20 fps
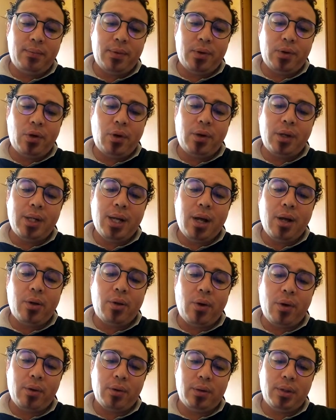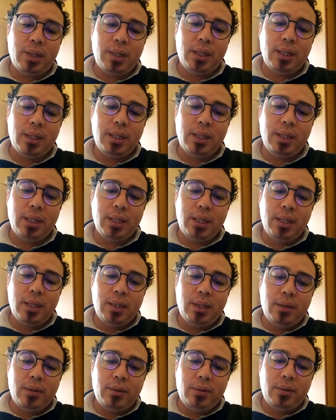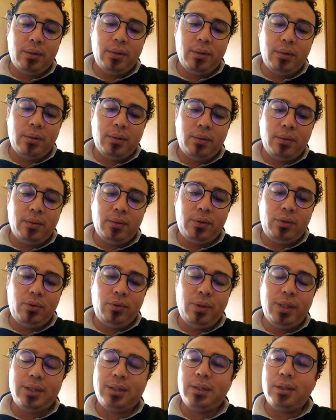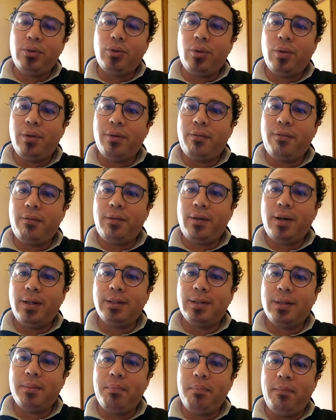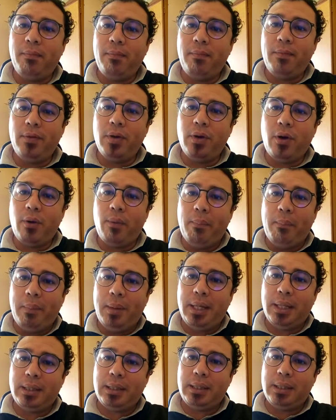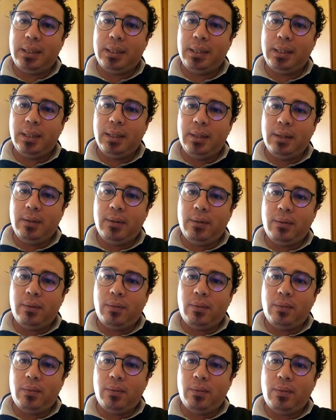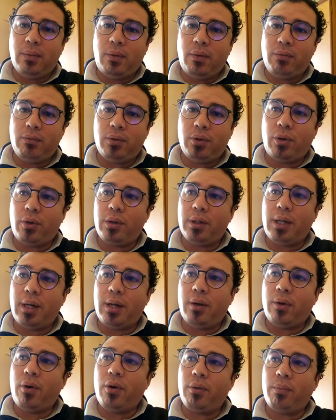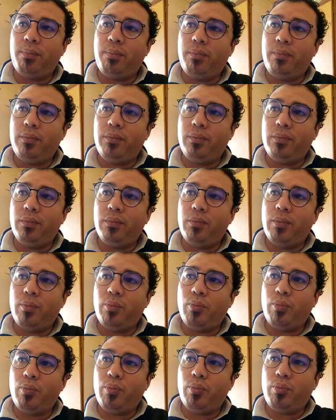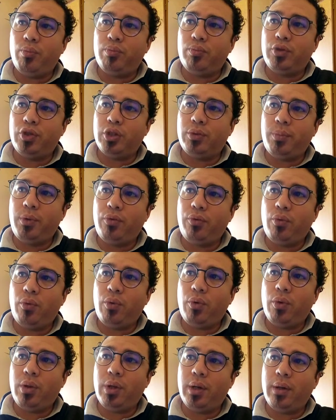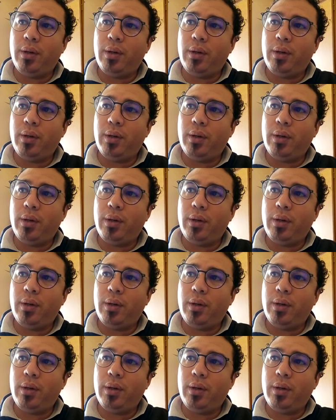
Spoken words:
Crocodile Rock, you listen to the first minute of Crocodile Rock, just before